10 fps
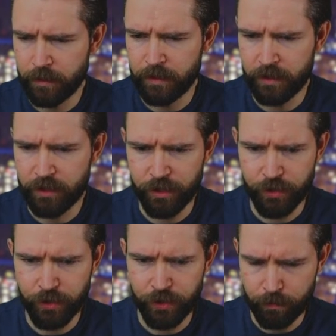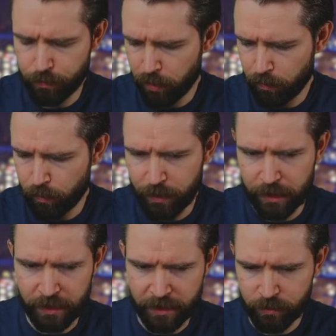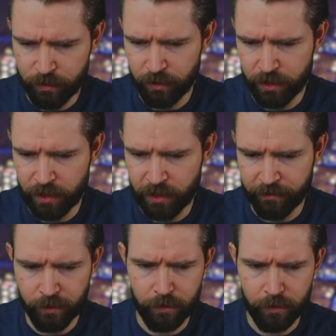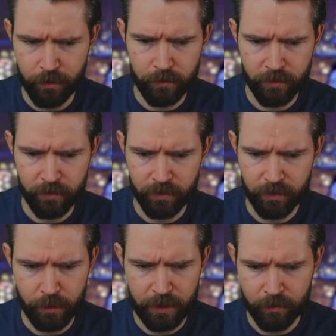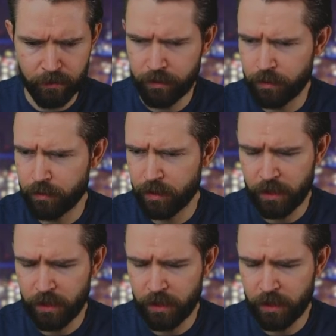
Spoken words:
This should probably be the last search I'll have to do. Let's see what we're down to.